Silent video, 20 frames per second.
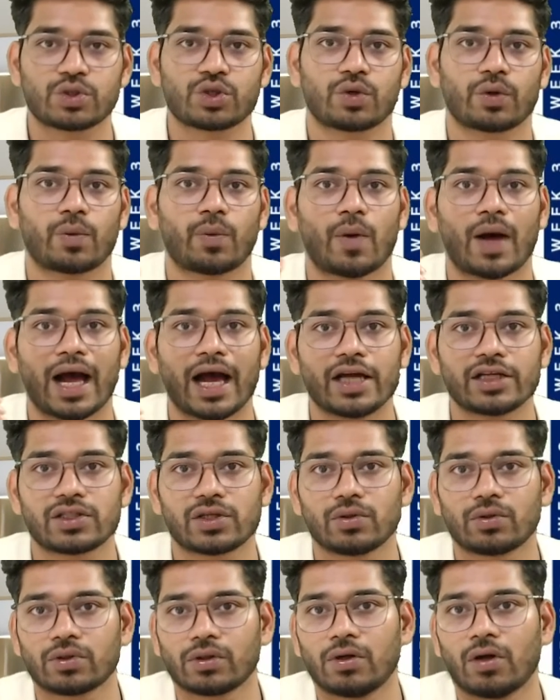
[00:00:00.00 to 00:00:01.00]
which
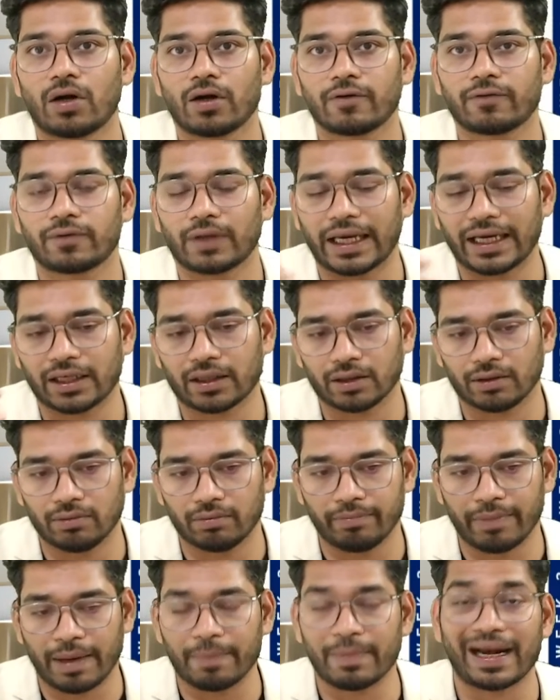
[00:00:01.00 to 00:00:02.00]
requires you to lot of like
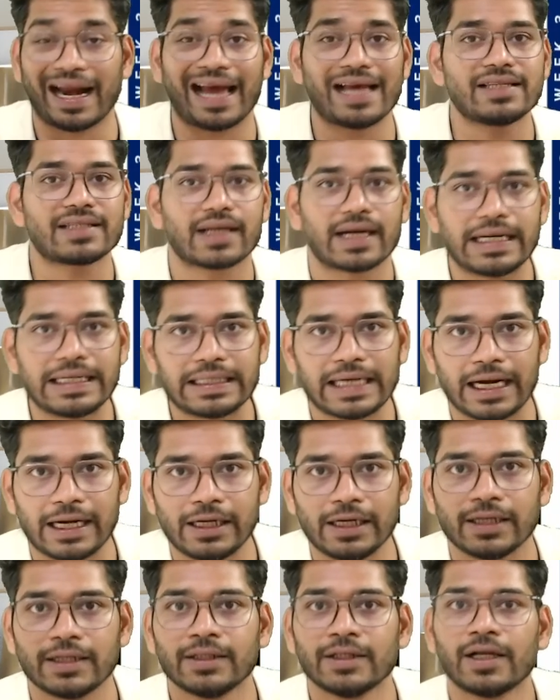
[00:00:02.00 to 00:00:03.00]
memorize
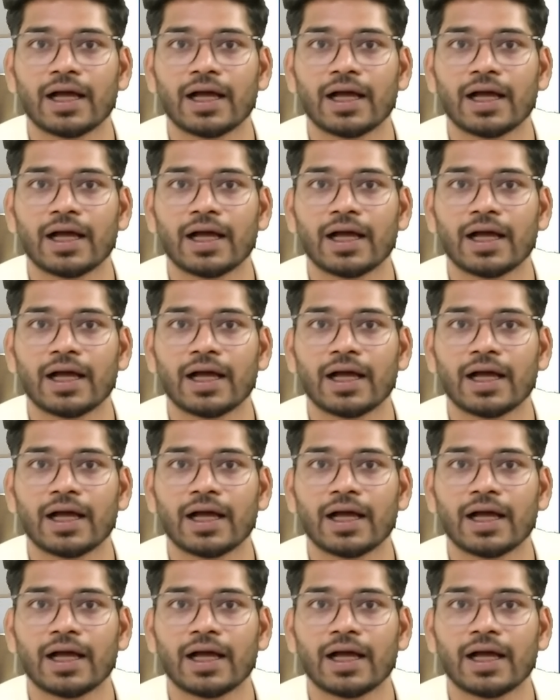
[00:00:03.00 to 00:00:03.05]
content